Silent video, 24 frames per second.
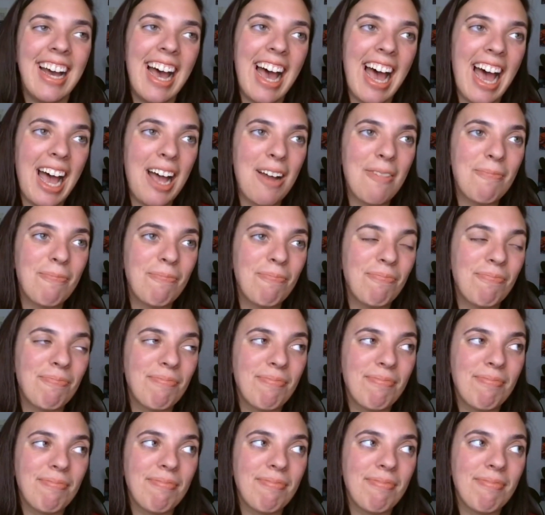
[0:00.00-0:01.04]
And
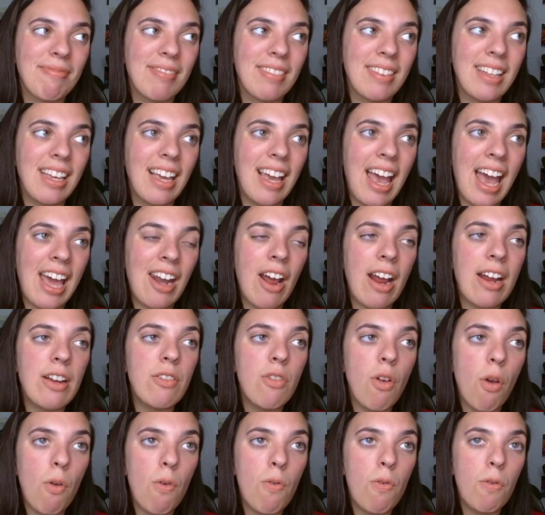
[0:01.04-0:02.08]
I
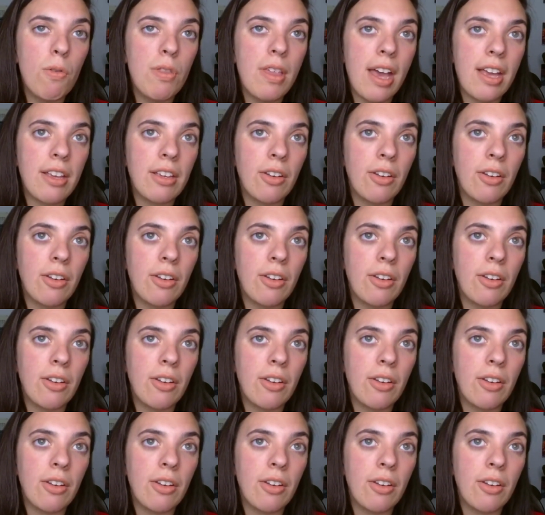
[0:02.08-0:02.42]
know that,